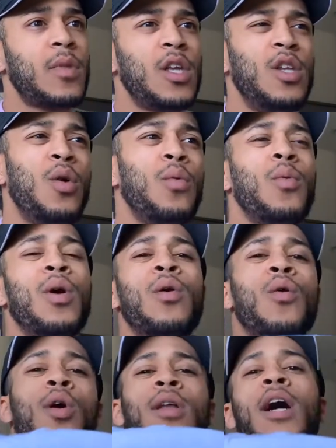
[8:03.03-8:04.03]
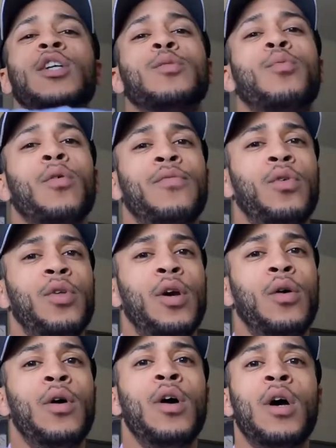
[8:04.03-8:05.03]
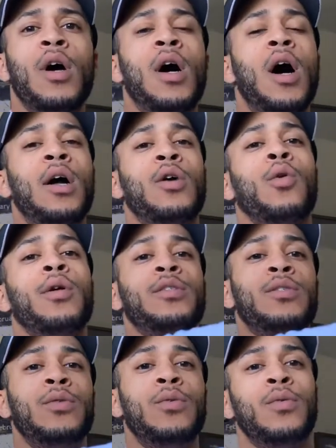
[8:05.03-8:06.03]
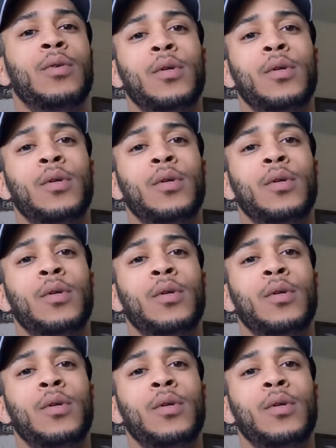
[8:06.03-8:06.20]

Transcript: you know, and organize your portfolio according to